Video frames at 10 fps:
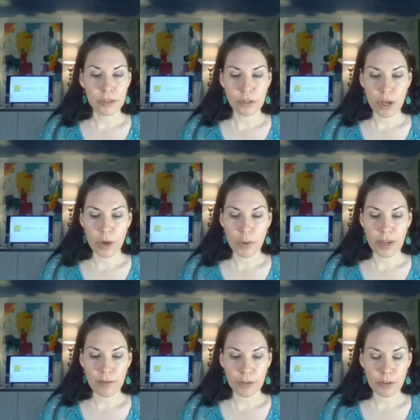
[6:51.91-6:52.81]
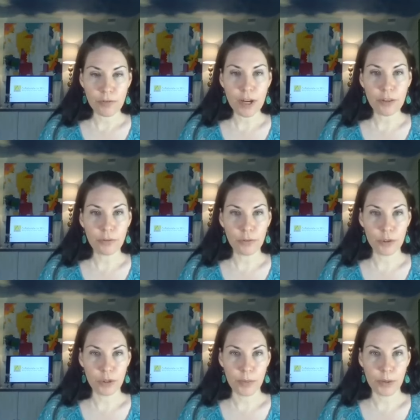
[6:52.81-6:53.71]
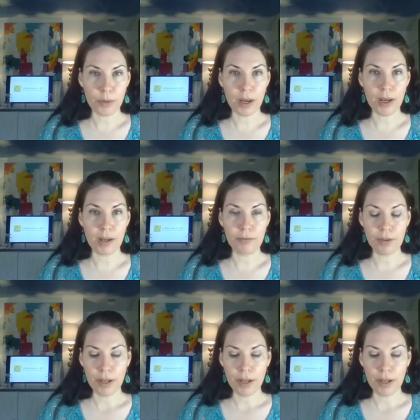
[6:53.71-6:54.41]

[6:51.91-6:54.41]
So if you've gone through the trouble of